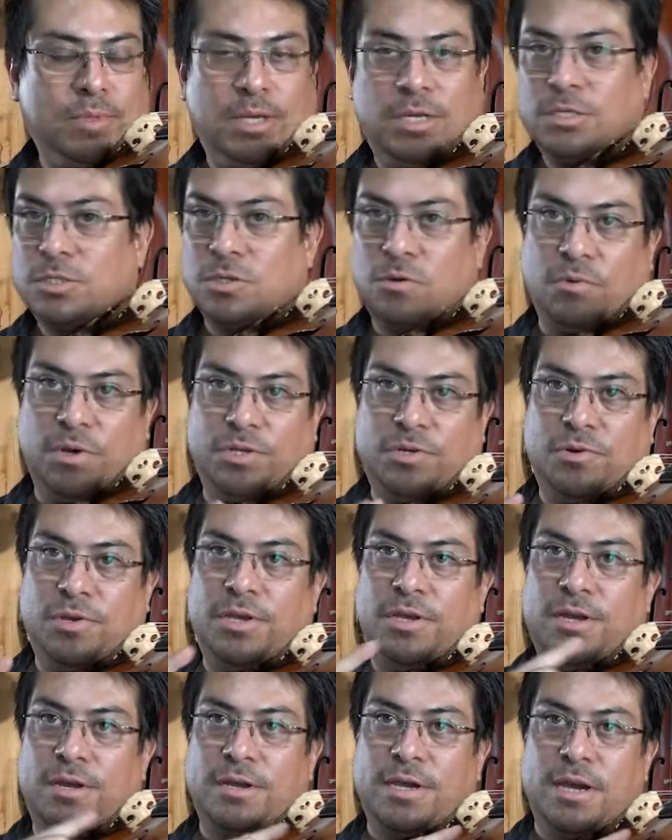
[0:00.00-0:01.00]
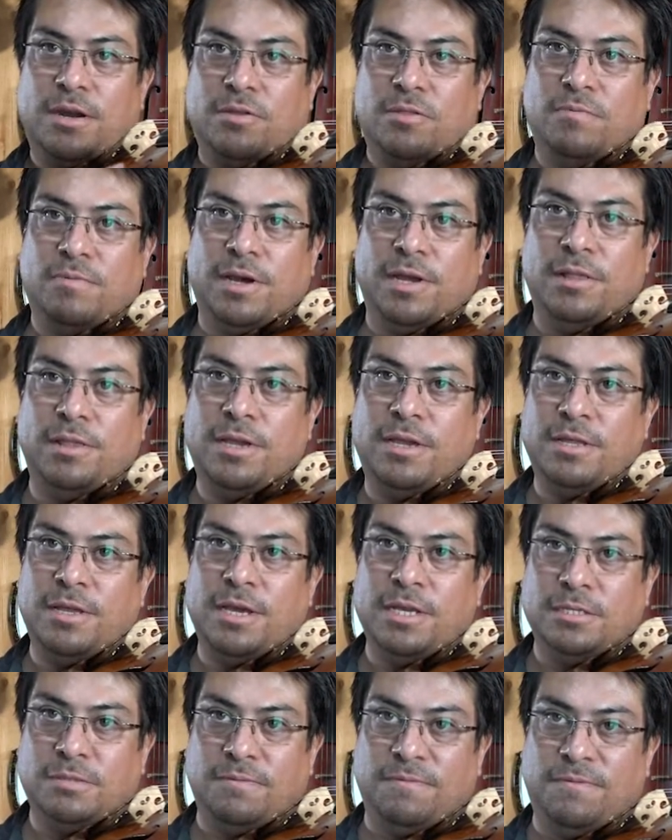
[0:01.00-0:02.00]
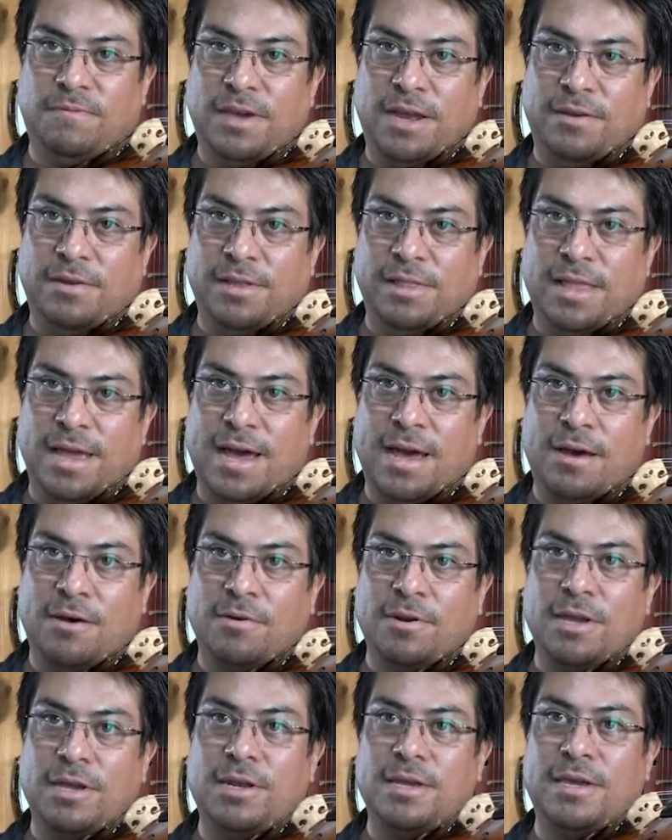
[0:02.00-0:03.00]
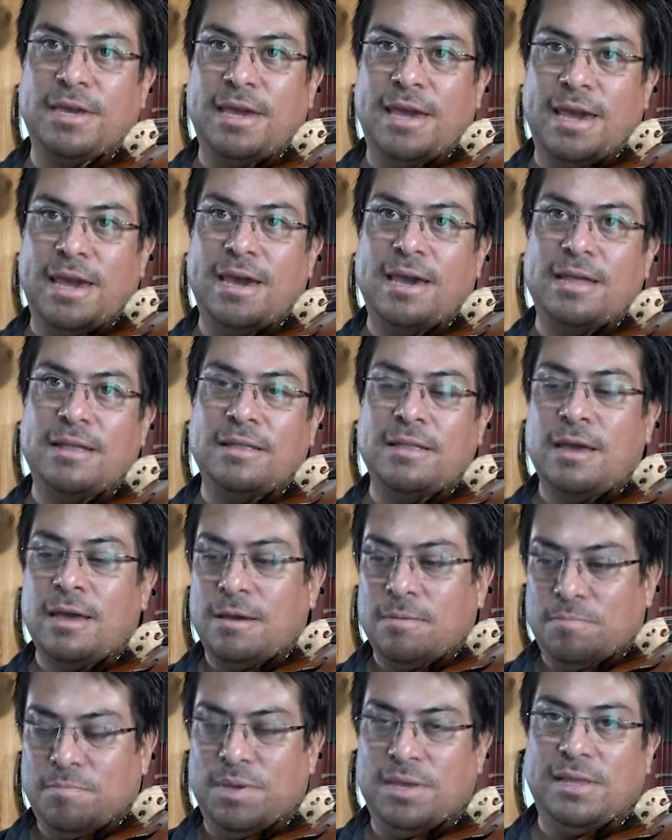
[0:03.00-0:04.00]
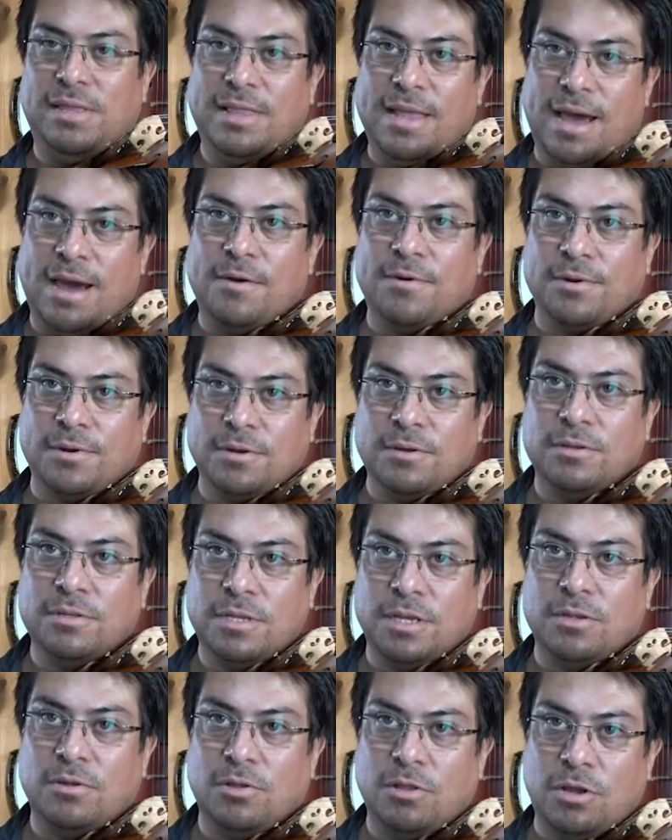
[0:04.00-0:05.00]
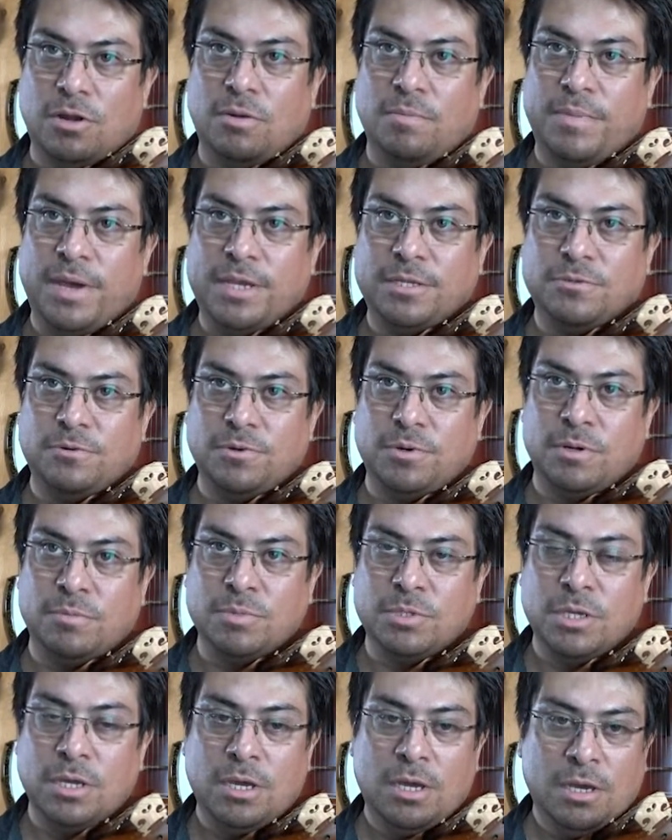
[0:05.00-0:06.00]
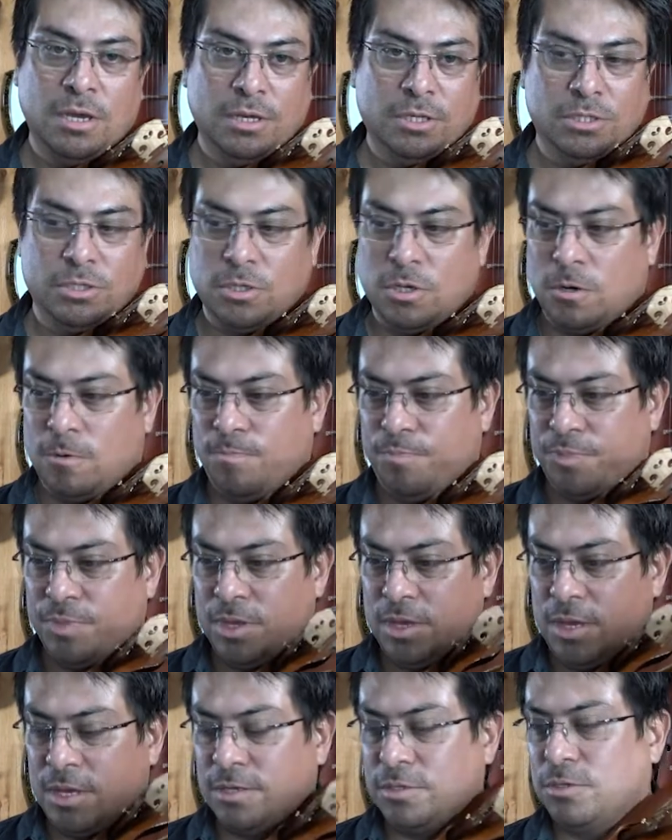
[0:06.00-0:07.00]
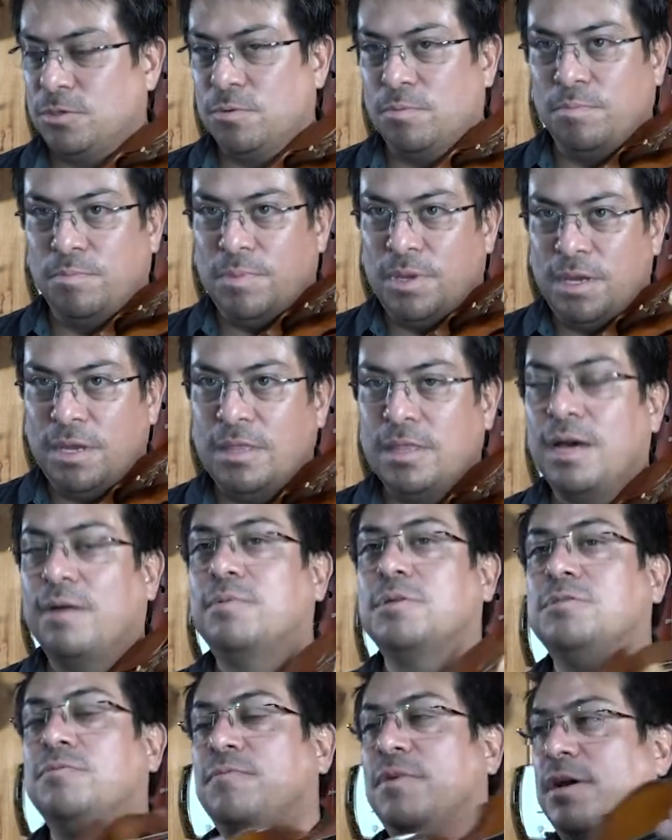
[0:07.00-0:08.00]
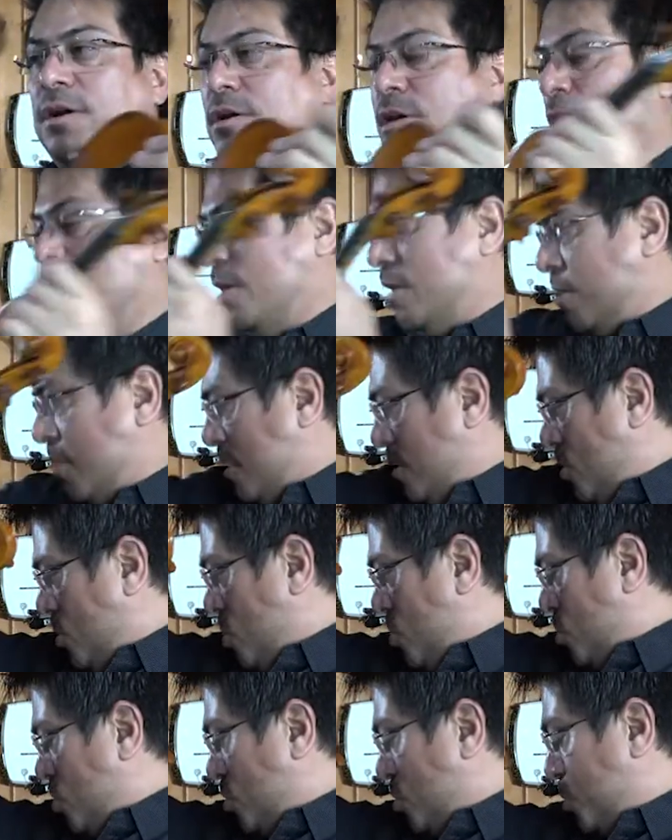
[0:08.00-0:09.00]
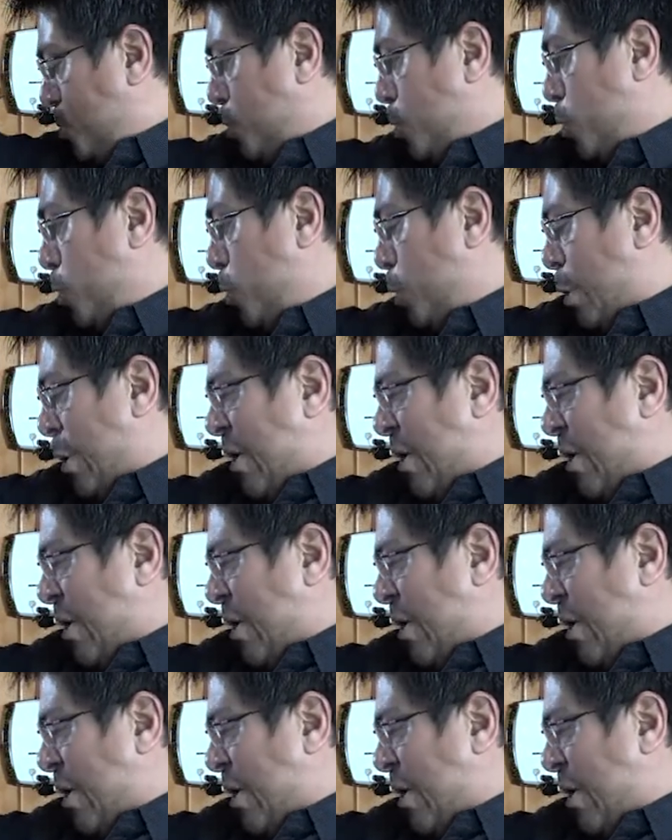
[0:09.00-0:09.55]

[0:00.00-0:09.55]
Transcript: So what you're hearing out of the violin is very loud, and it can be louder than a lot of metronomes. So to me that was very useful,